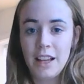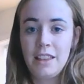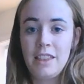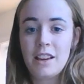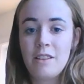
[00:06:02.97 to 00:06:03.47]

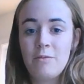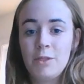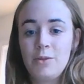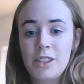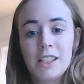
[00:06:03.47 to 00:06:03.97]
I think I
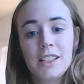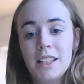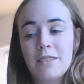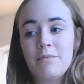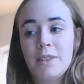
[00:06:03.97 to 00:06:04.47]
almost
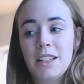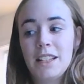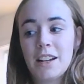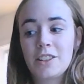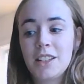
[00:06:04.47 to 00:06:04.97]
resist it, but
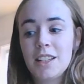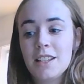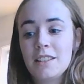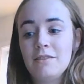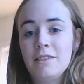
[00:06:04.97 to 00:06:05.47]
it's
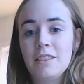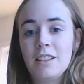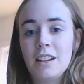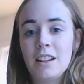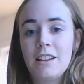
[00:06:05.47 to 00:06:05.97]
actually,
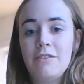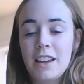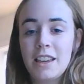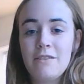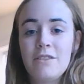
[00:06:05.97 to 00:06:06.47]
if
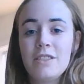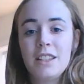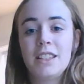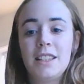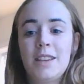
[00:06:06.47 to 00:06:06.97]
I give you
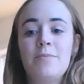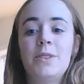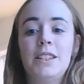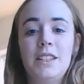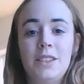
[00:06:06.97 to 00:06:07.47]
these
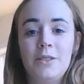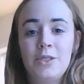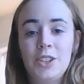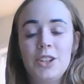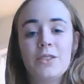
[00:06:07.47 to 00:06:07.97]
examples, it's so
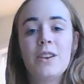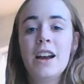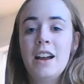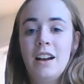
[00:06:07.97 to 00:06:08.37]
true.